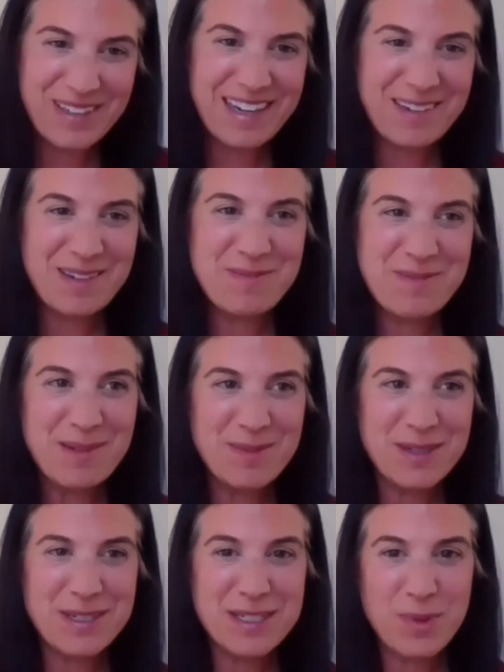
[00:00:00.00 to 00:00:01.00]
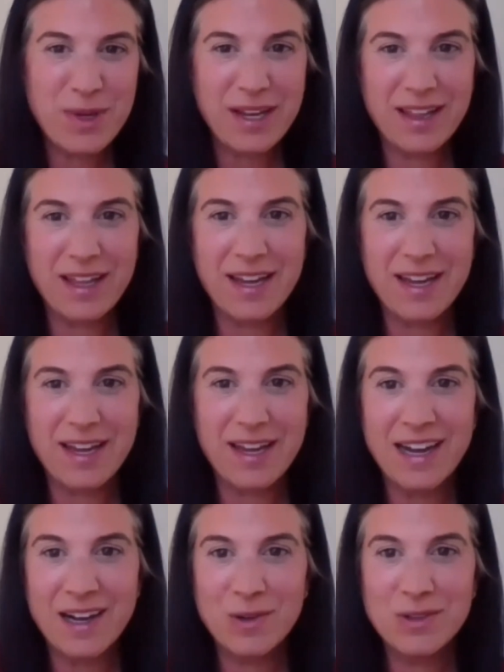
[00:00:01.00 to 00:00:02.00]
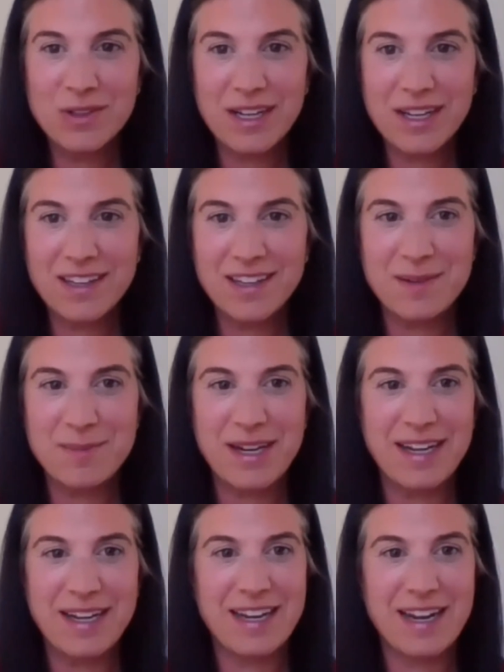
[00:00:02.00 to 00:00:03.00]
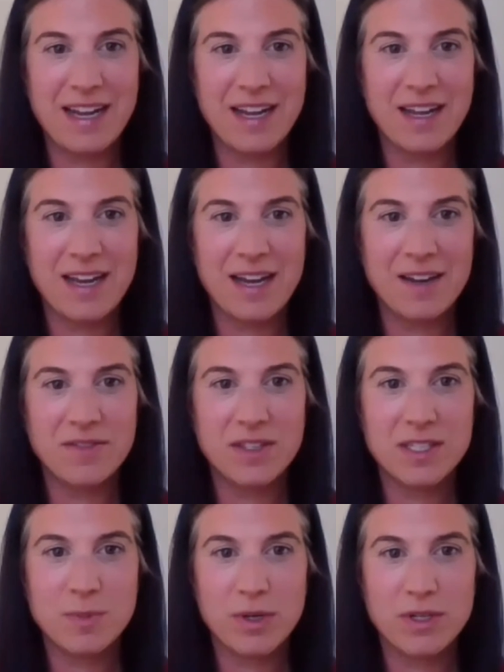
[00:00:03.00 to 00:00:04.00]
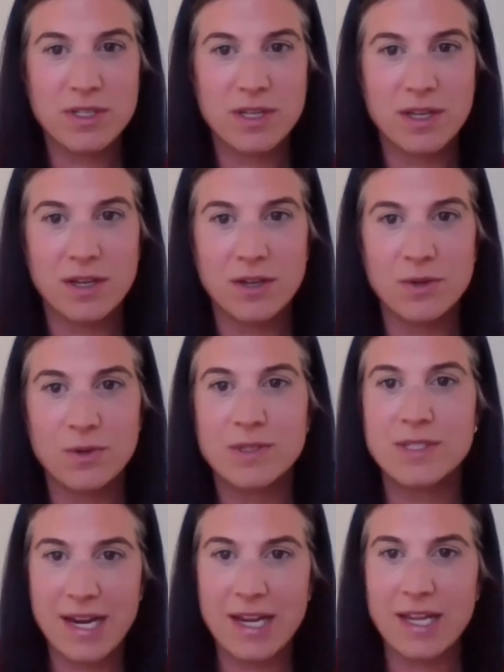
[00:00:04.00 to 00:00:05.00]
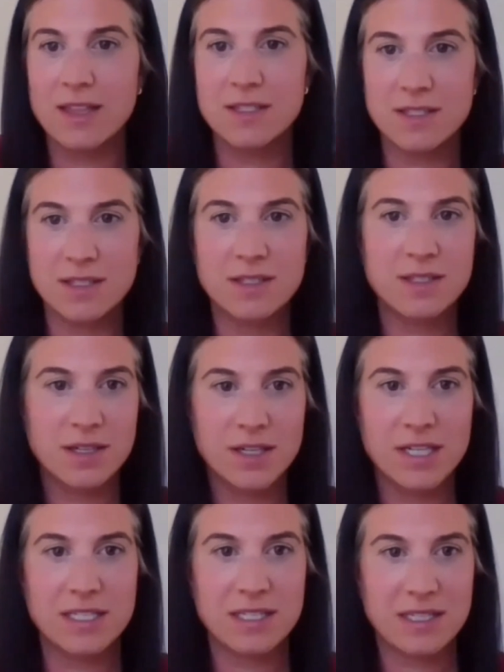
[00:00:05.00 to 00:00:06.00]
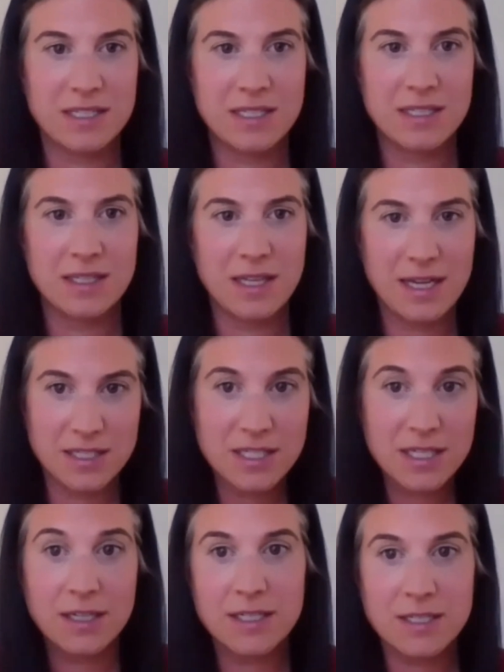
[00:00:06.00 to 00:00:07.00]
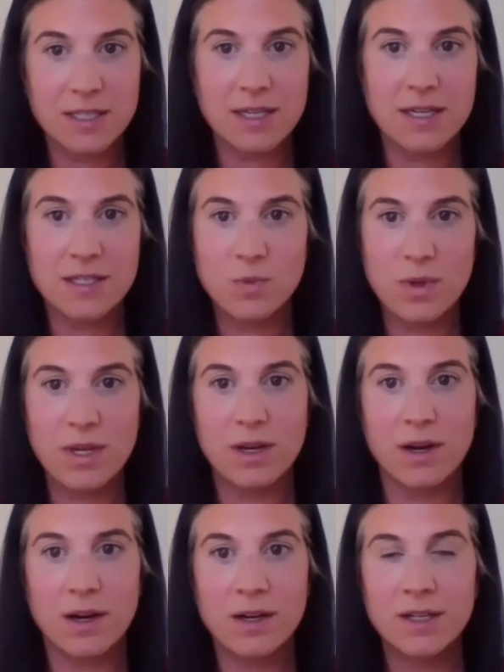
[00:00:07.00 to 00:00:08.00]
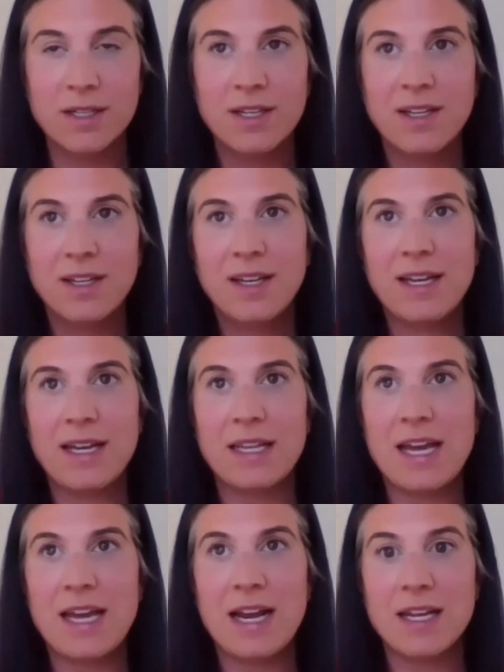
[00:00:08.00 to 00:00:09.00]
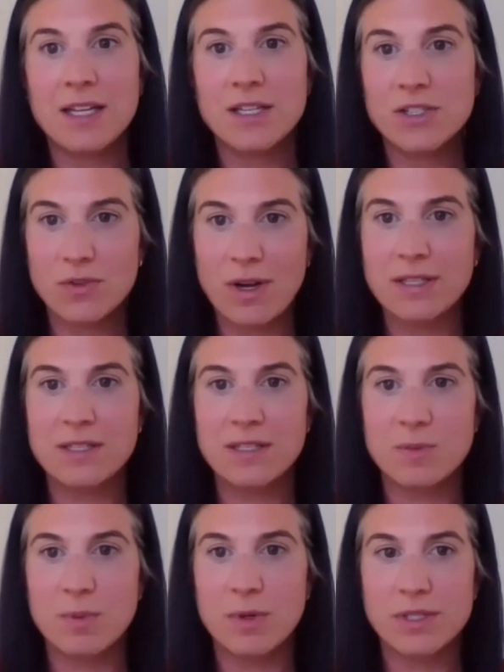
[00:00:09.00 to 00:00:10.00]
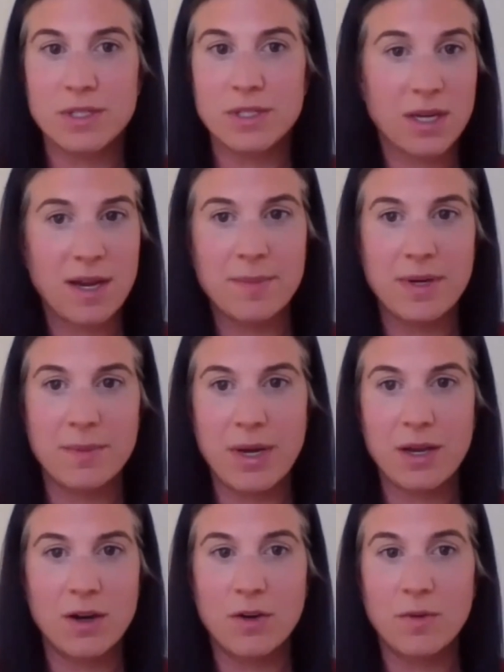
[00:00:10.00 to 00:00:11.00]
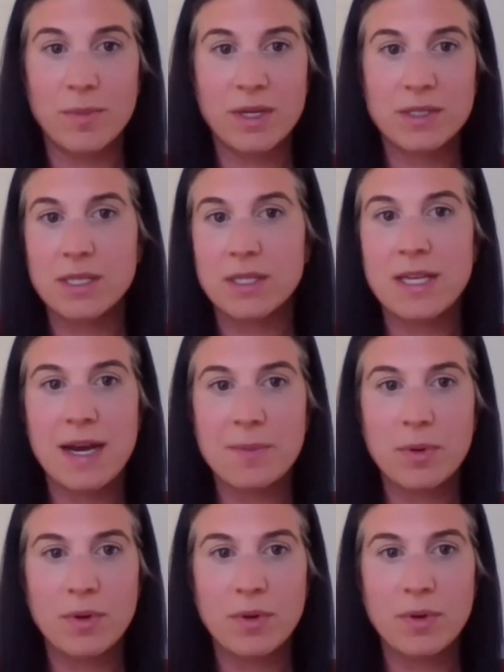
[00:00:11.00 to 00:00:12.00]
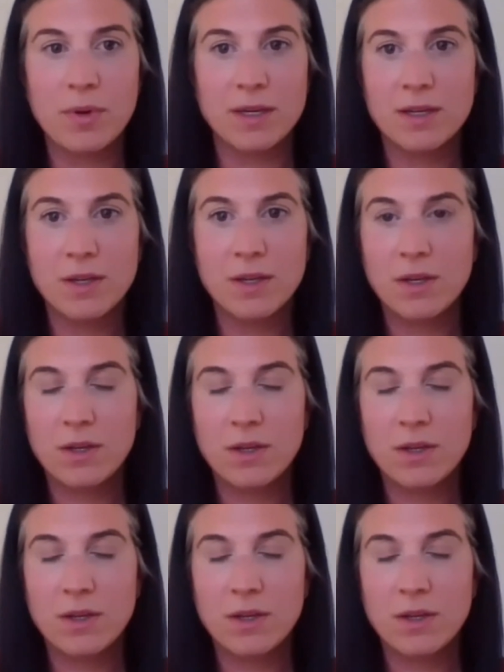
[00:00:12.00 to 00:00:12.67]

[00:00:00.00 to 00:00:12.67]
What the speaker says: What I remember is being like, how lucky am I that I have this person who is taking this as seriously as we are, and that I can trust this person to come into my home, because at that point